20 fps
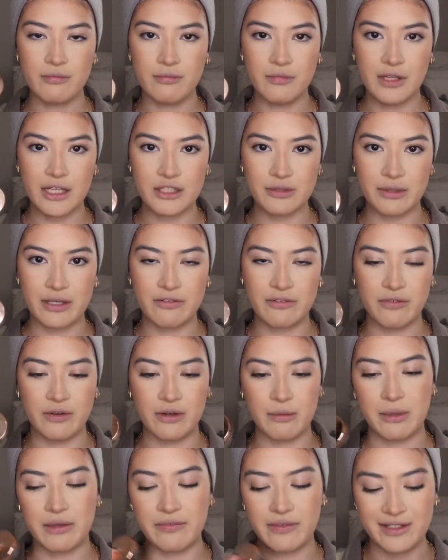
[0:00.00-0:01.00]
It's right in front
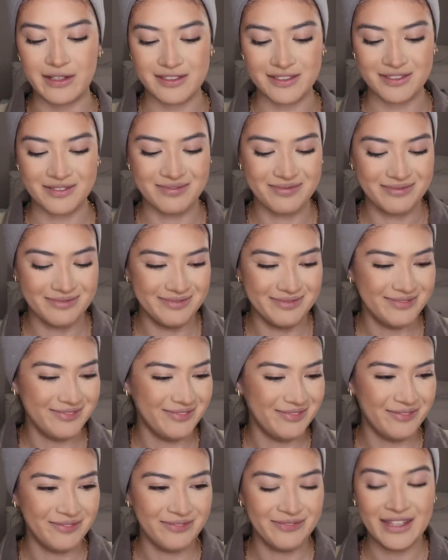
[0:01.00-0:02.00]
of my face.
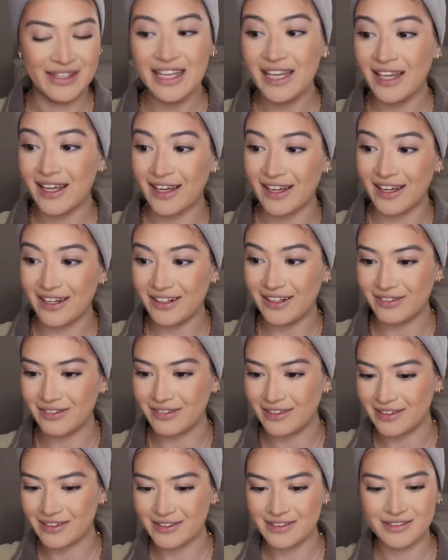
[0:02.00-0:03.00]

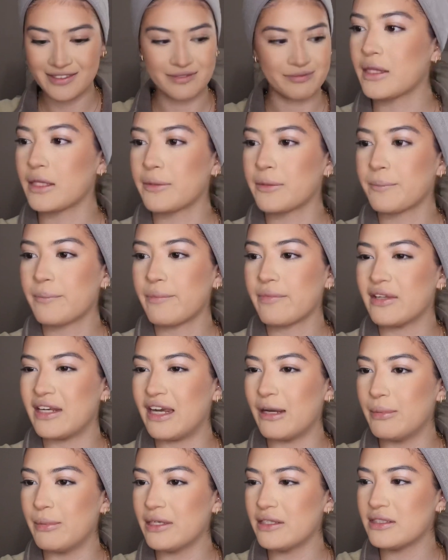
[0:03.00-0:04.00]
Anyways,
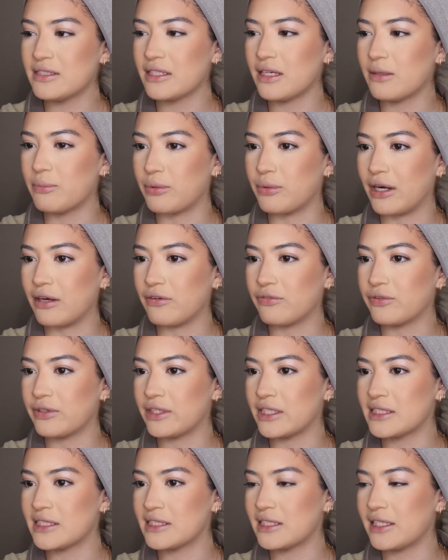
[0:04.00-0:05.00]
I've been using a brow
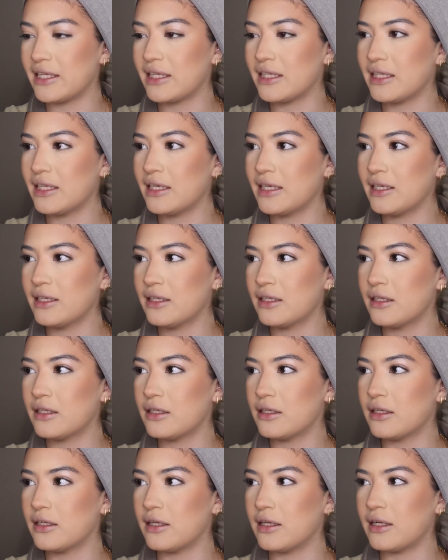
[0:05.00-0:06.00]
freeze lately
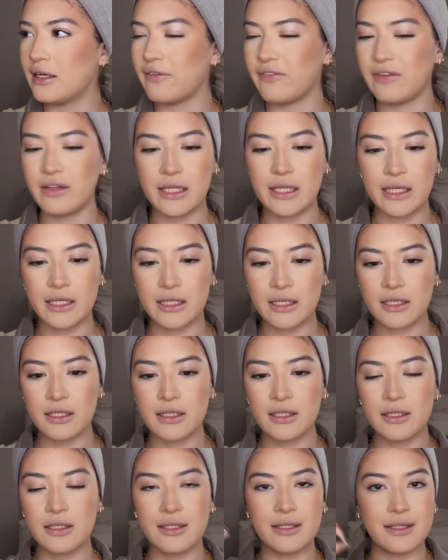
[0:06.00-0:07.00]
and I feel like
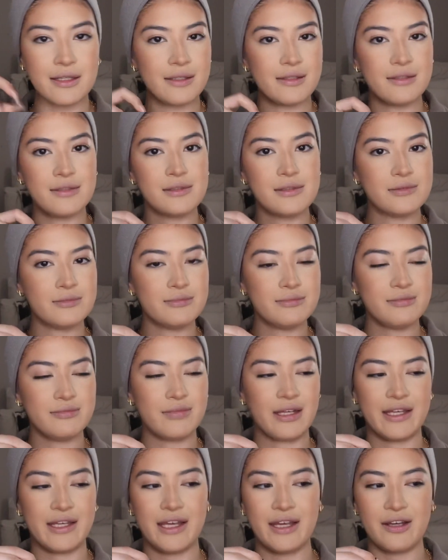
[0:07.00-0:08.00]

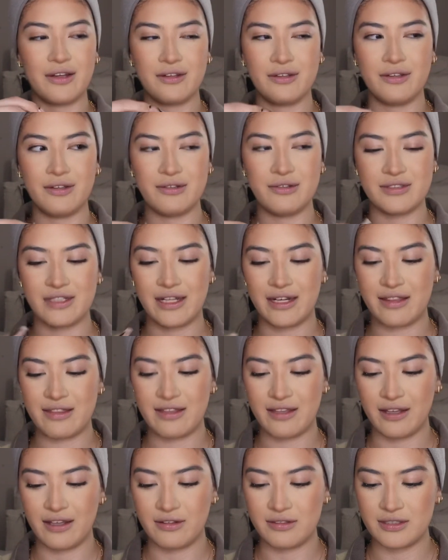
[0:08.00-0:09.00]
I can't use
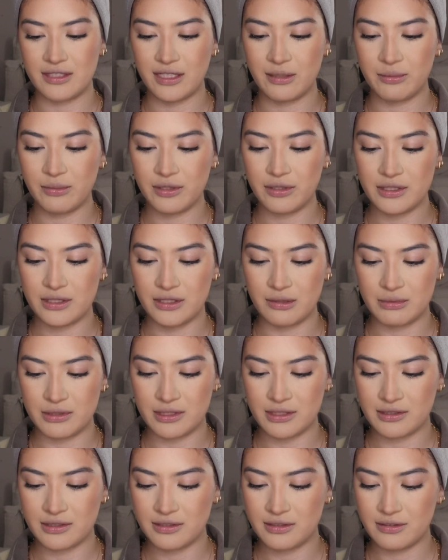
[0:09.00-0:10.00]
anything else anymore, so I'm
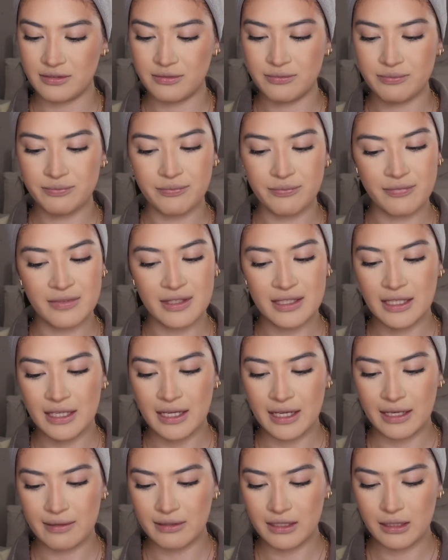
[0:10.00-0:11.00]
just
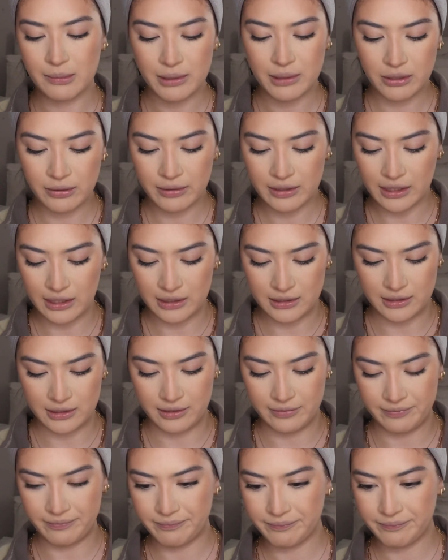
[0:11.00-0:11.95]
gonna be doing that today.